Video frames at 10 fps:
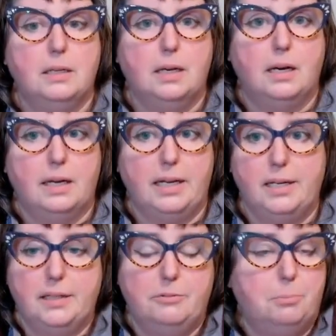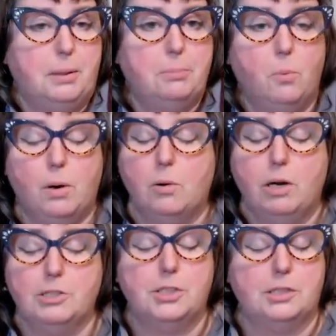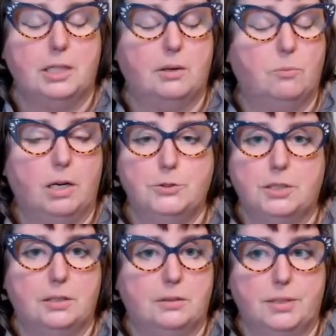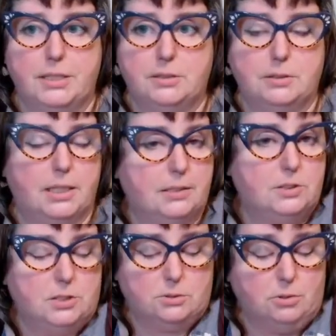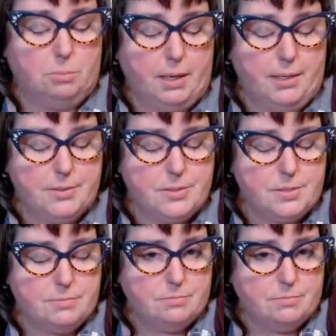And if people want to watch it, they can watch it. And if they don't, they can just scroll past.